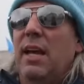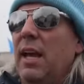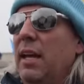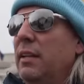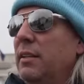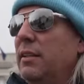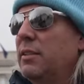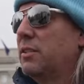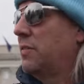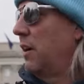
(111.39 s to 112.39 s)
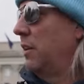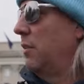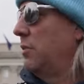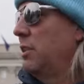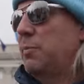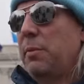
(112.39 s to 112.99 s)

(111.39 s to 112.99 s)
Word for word: and just fell in love with these